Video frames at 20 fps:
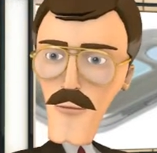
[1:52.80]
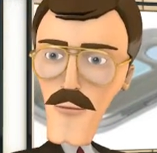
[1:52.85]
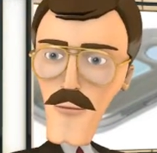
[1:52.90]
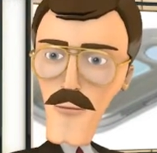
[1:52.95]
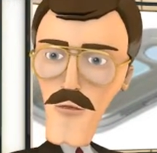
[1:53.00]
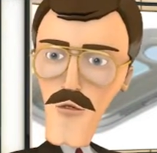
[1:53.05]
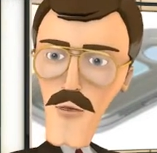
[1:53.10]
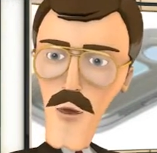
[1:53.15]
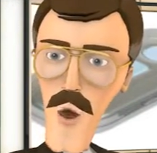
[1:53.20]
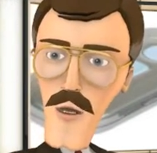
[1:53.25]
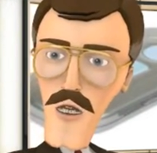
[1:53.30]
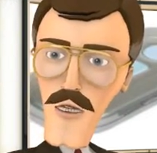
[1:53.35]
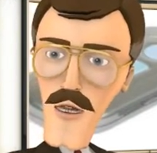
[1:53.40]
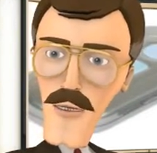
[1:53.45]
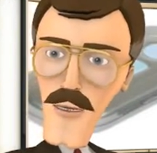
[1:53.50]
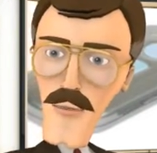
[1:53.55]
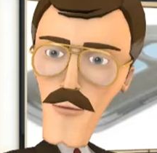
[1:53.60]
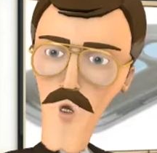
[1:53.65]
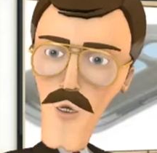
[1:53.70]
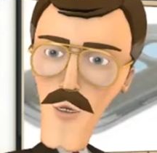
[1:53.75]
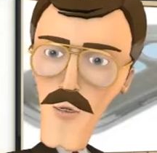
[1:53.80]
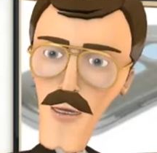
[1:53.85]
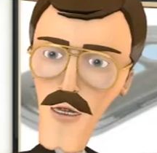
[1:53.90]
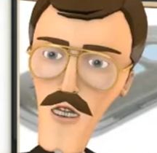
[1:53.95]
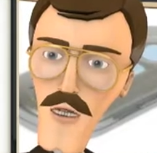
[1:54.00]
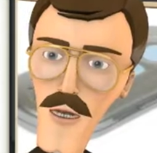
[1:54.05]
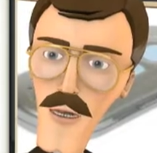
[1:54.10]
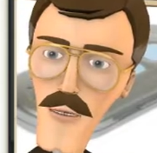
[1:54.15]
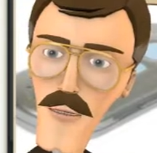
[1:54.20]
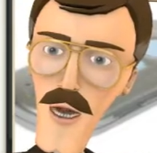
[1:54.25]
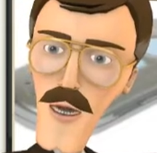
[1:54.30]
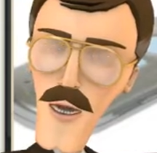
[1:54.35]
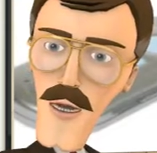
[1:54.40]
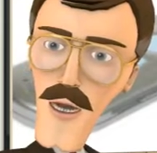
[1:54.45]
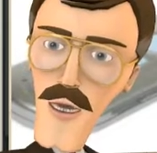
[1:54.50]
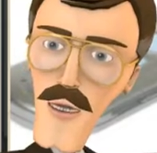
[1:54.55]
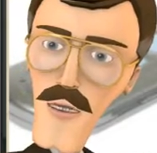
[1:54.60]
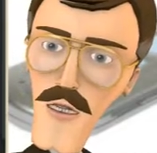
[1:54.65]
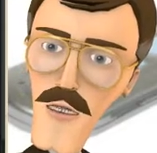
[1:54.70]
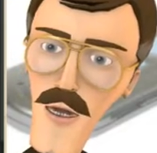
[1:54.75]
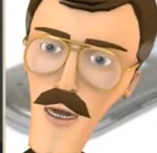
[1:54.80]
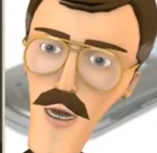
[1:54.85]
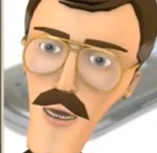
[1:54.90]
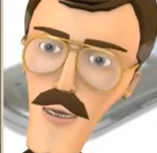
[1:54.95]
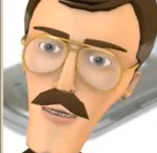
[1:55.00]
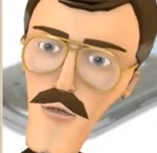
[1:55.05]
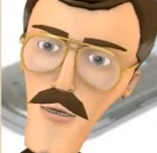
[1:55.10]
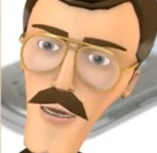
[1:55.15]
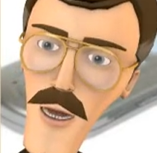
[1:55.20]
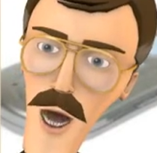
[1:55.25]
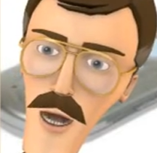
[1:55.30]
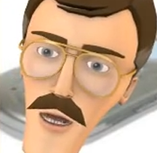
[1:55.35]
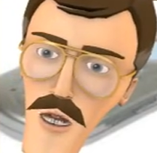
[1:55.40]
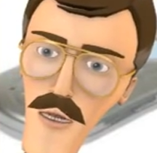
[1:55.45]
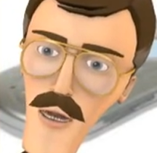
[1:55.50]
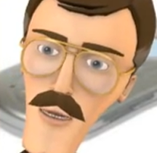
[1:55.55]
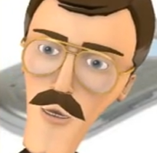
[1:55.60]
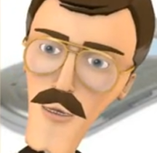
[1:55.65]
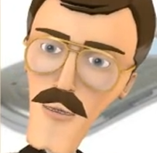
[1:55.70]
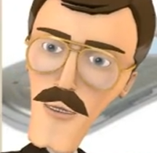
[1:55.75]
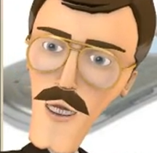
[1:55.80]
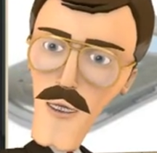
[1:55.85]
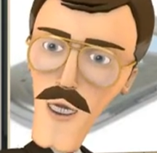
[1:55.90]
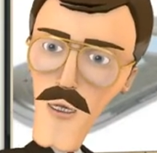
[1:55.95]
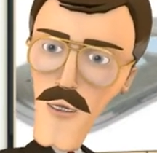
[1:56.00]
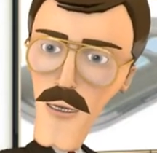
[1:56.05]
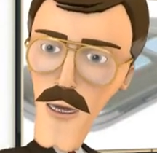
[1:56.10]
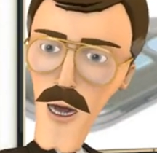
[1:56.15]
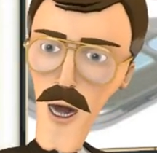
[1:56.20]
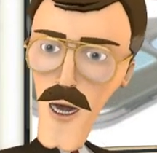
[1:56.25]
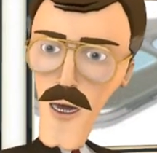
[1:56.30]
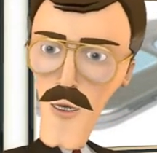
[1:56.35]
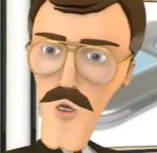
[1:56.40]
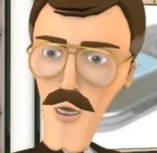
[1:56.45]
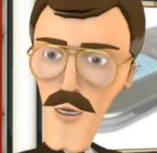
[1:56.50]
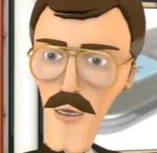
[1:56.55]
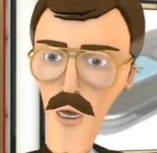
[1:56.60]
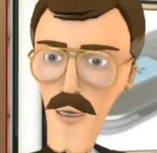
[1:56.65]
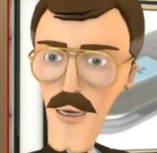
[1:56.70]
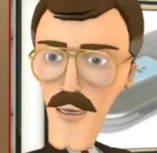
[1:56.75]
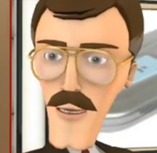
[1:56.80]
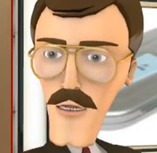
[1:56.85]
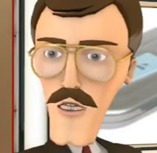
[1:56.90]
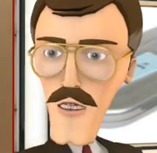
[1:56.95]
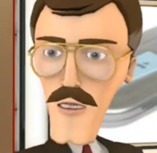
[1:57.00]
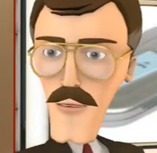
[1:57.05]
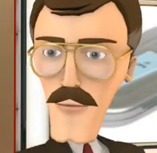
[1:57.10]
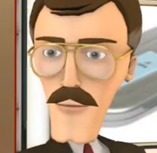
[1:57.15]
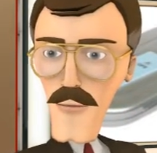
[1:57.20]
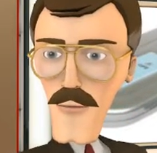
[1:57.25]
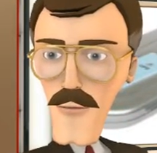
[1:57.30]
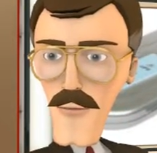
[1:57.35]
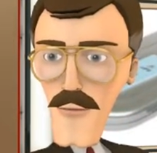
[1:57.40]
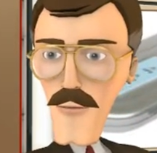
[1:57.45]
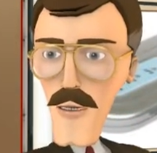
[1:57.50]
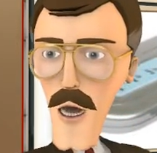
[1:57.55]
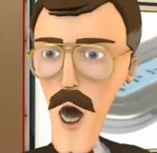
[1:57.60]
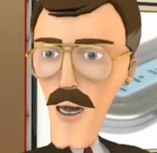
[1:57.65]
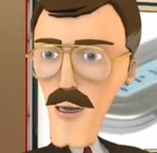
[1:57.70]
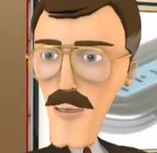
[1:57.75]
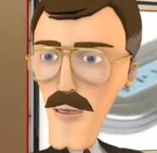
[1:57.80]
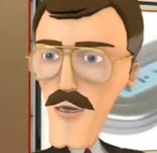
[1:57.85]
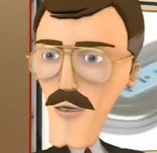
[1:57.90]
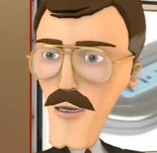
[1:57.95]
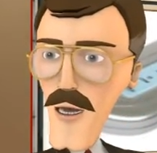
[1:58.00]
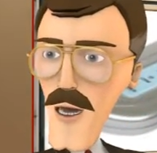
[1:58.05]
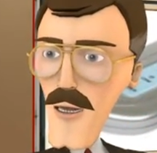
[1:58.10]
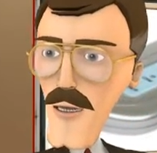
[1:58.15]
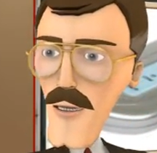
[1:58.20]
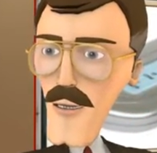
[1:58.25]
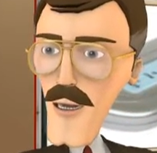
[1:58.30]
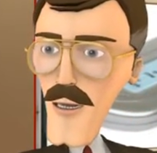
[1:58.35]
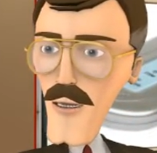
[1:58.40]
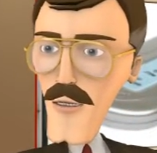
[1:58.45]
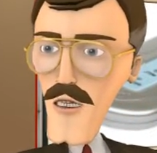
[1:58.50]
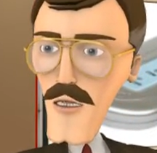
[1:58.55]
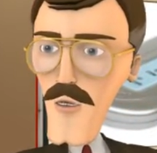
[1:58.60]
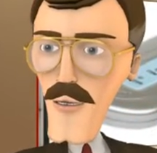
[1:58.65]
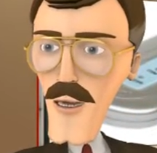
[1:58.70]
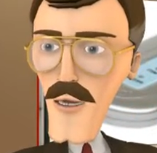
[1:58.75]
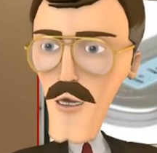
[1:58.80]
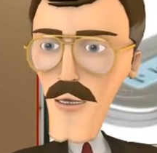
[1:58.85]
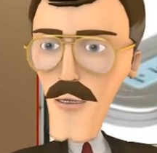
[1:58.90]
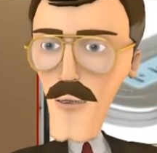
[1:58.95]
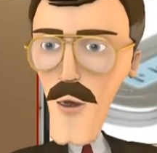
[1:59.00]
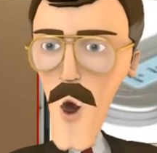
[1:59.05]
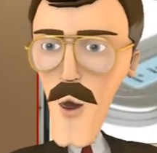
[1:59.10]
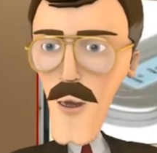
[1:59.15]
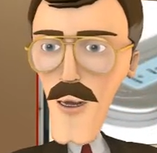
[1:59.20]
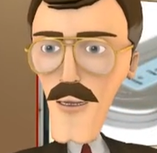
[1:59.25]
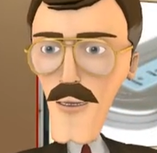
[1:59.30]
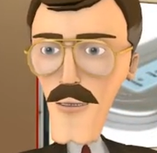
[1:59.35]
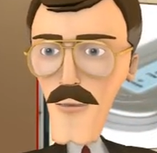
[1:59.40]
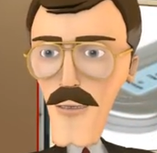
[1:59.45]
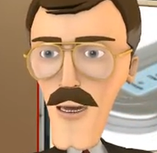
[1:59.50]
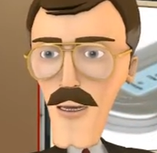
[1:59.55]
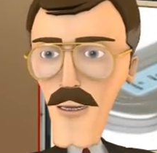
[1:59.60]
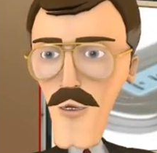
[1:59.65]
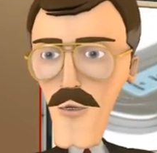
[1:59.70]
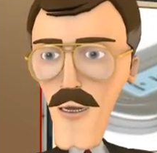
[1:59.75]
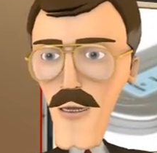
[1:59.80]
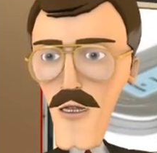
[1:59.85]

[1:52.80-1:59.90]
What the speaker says: Firstly, you can send a text to the device to inquire where it is. And provided it is switched on, it will